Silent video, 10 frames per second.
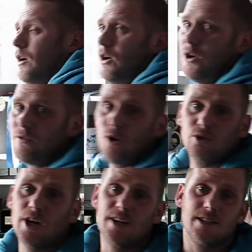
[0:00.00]
Another
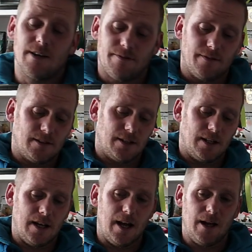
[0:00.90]
alternative,
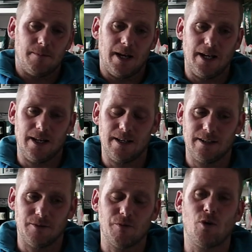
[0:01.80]
um,
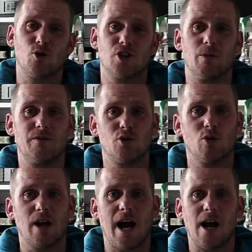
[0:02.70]
unfortunately we
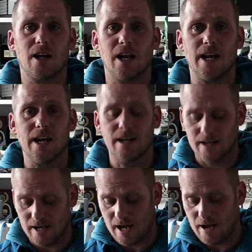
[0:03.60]
took our clay
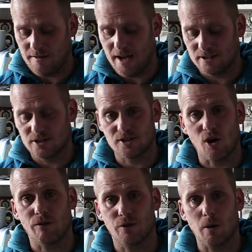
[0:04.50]
uh, nests
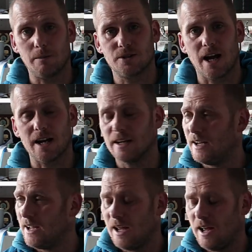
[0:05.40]
off the website
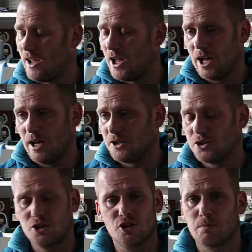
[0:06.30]

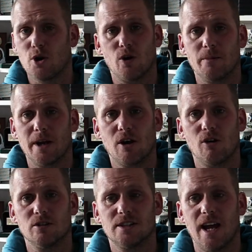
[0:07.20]
just purely
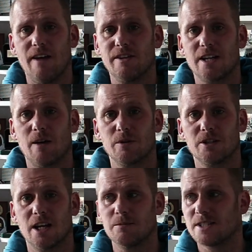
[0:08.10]
because every time we have
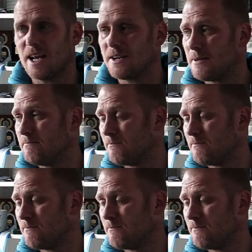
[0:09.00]
seen send them